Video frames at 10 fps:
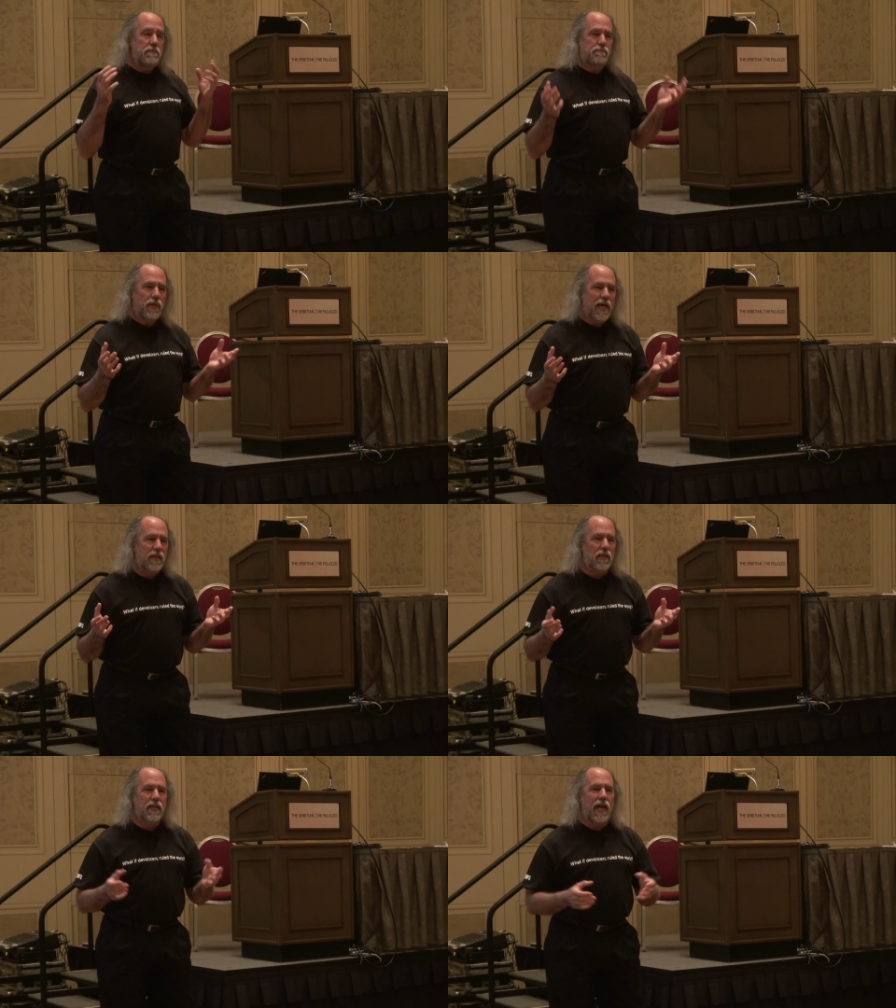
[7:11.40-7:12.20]
play a
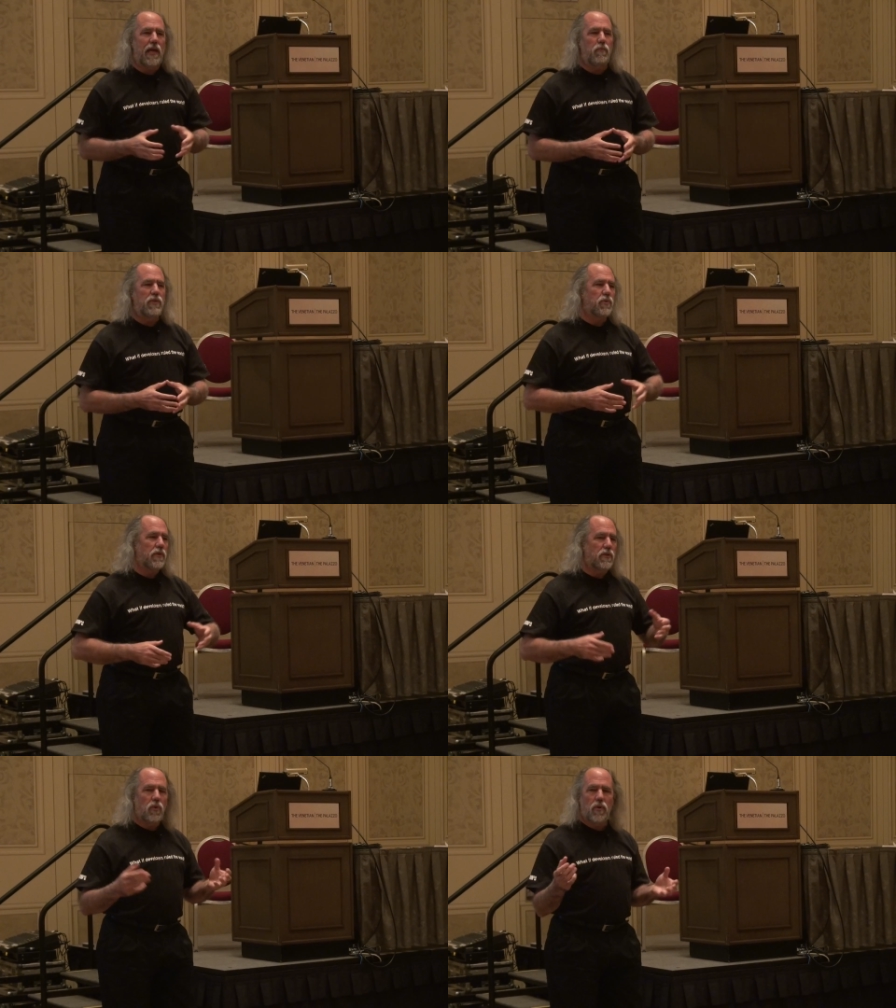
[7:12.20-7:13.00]
little game which will
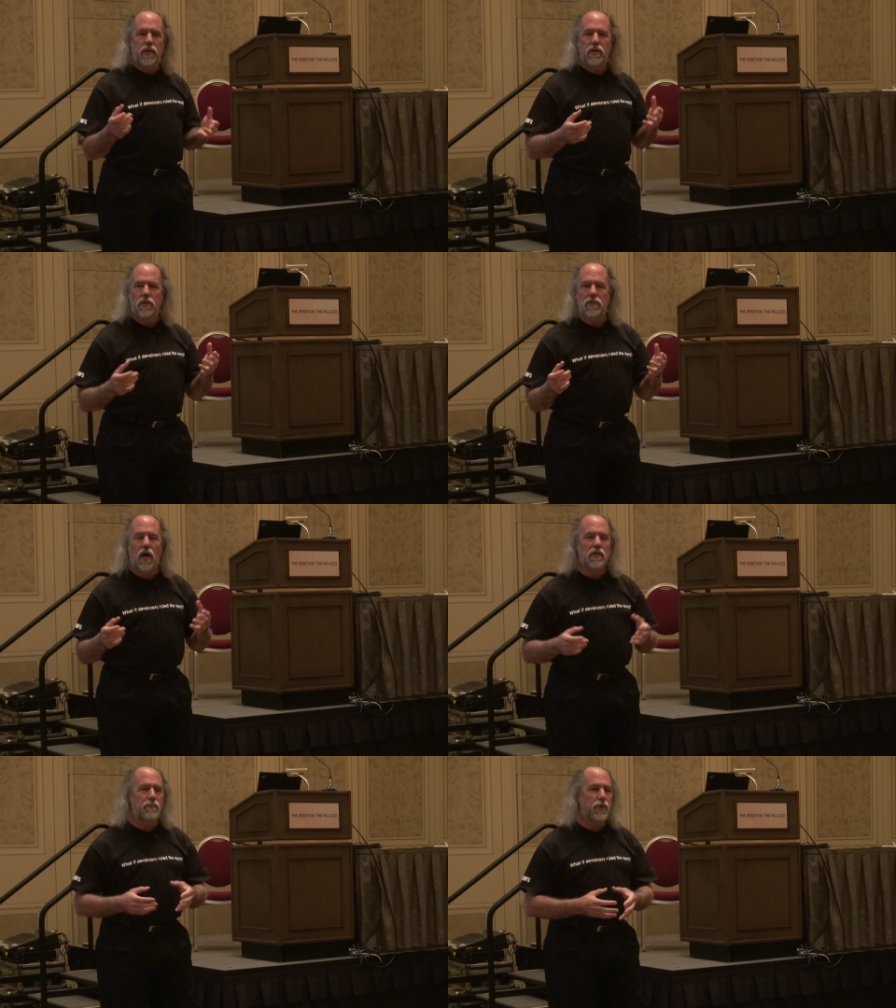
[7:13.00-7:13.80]
annoy your
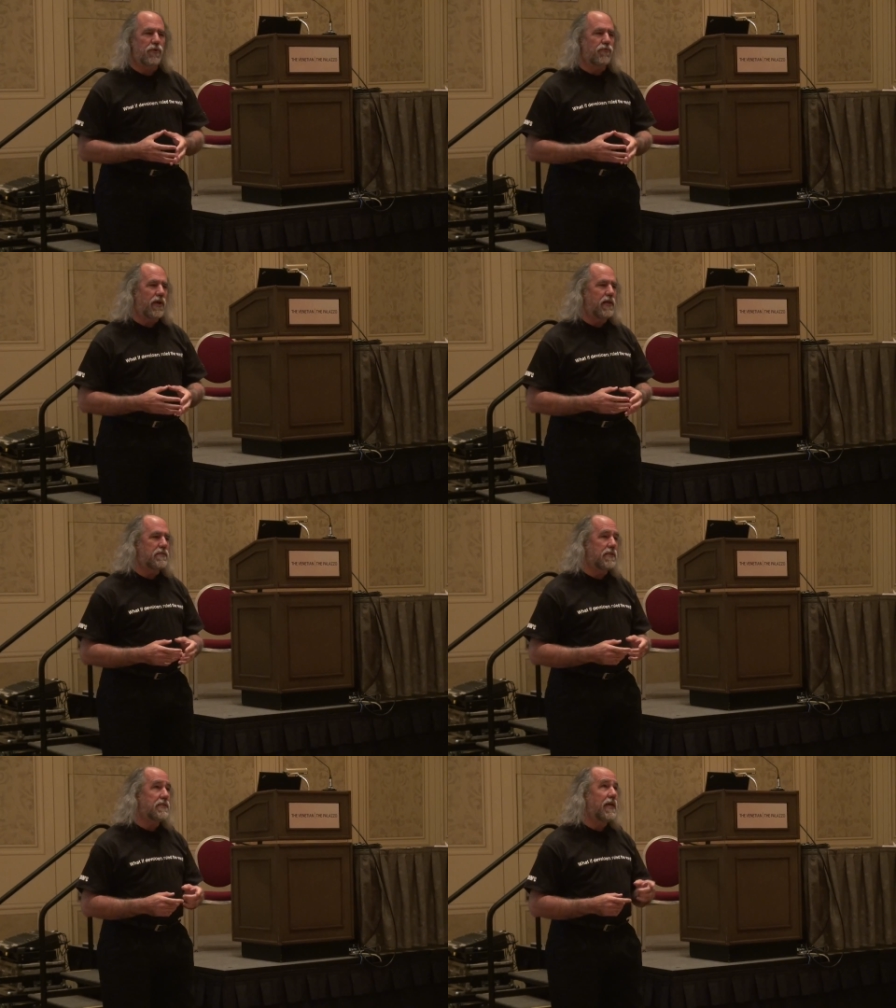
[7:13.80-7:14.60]
non-computer
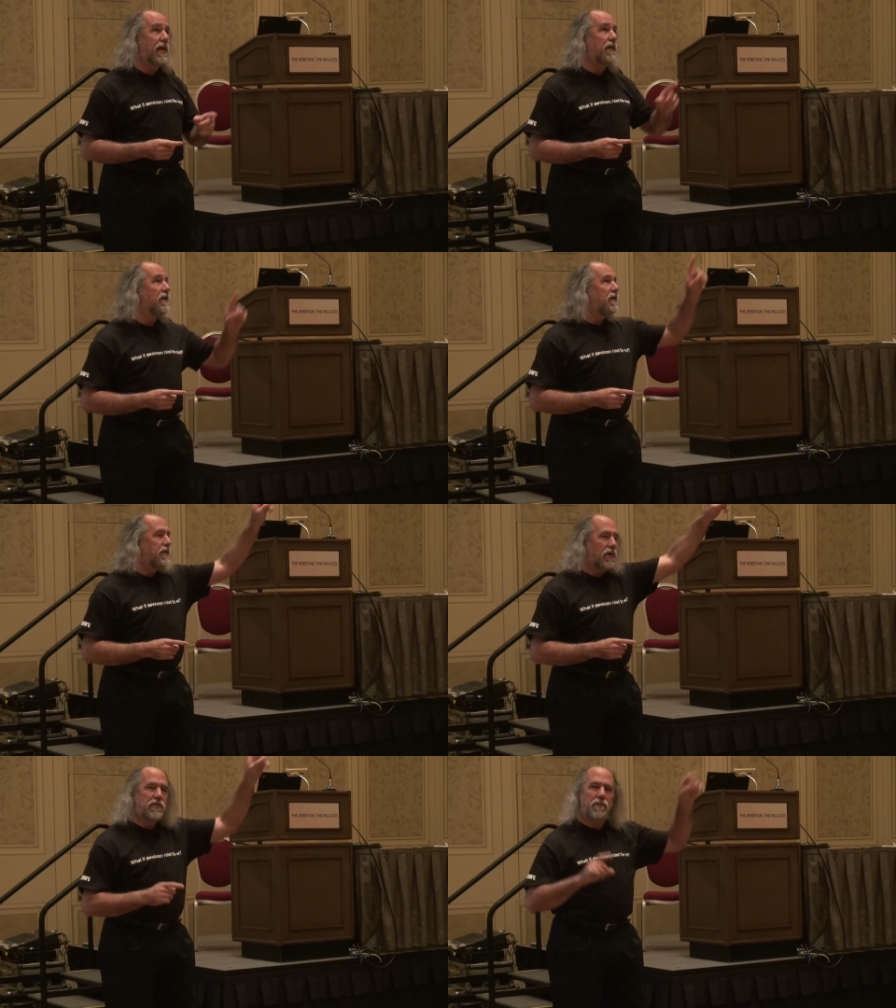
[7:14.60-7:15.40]
friends and say,
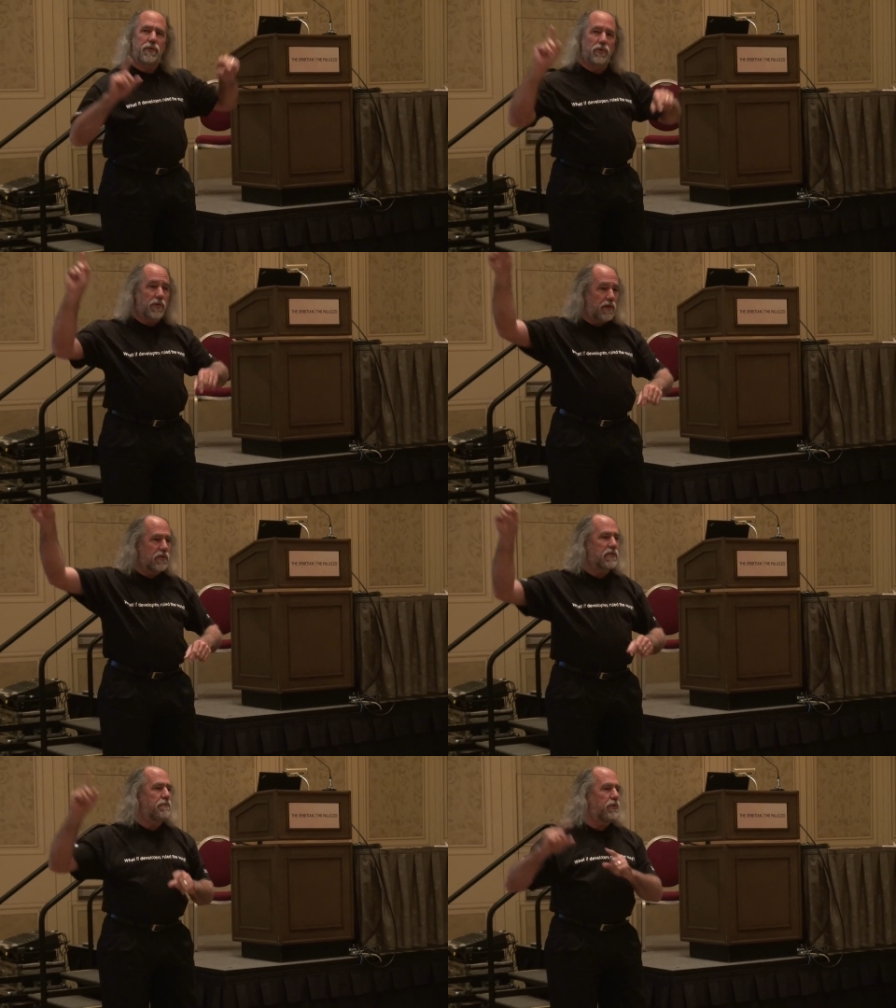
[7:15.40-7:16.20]
there's a computer,
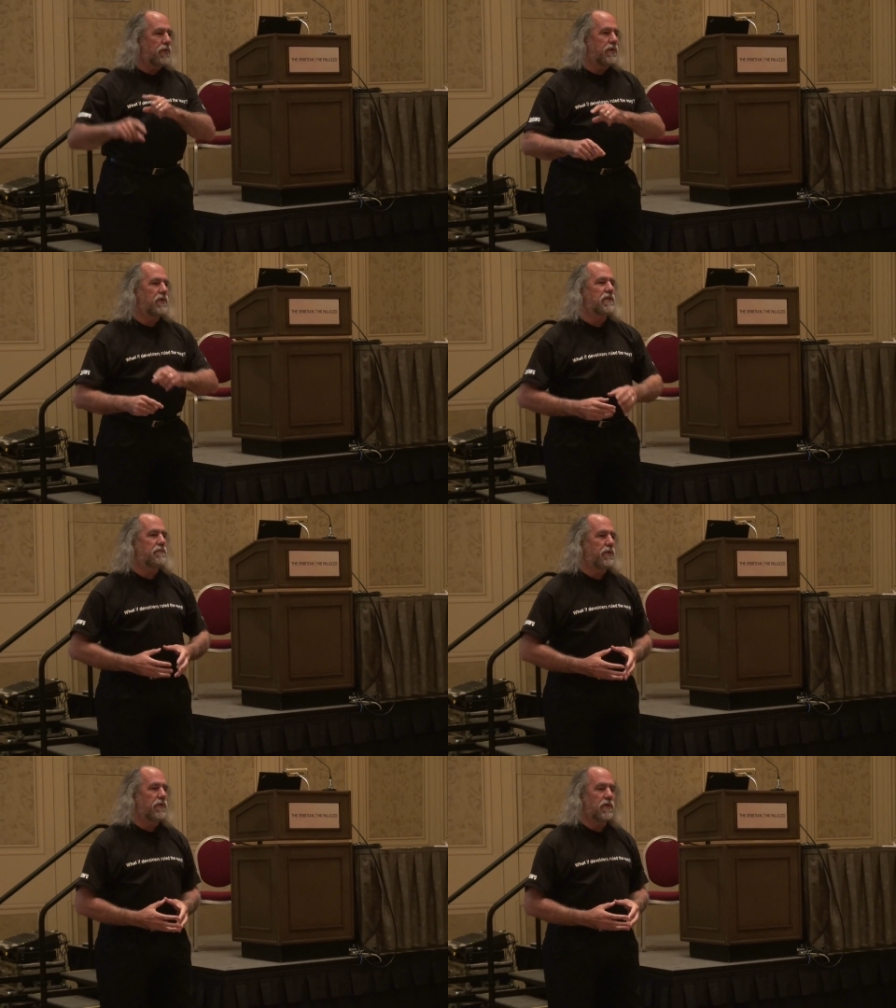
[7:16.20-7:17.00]
there's a computer, there's a
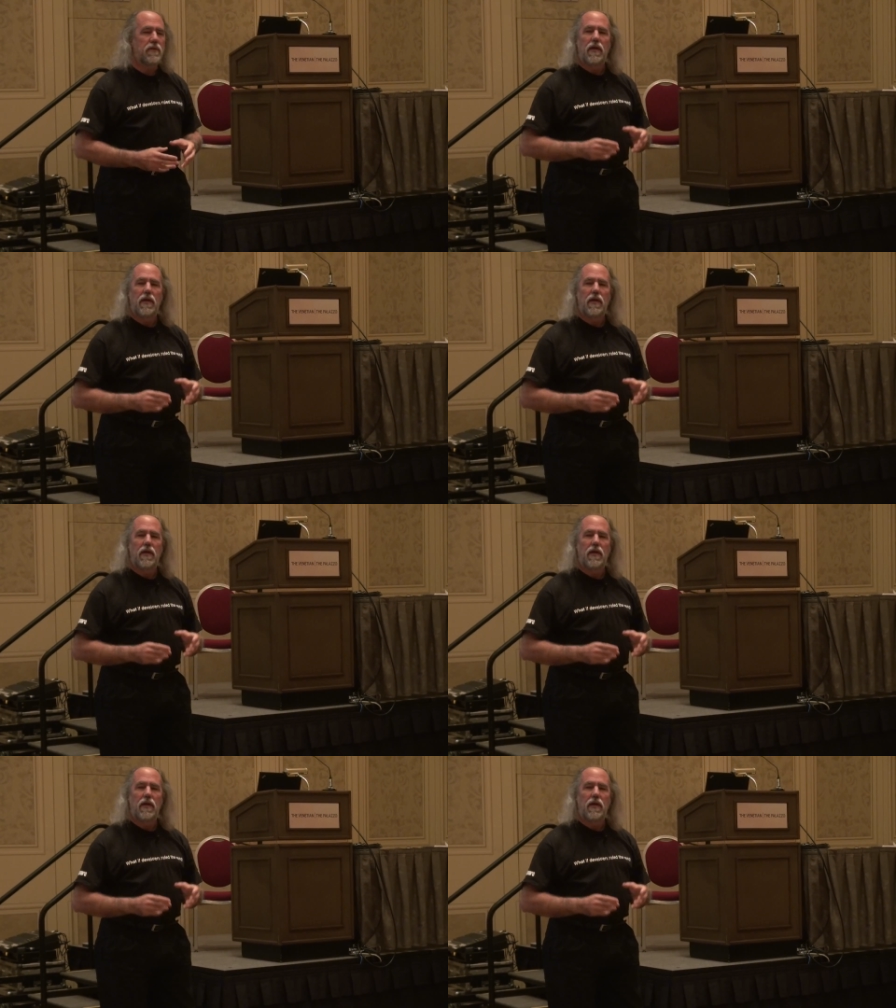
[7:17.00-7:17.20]
computer.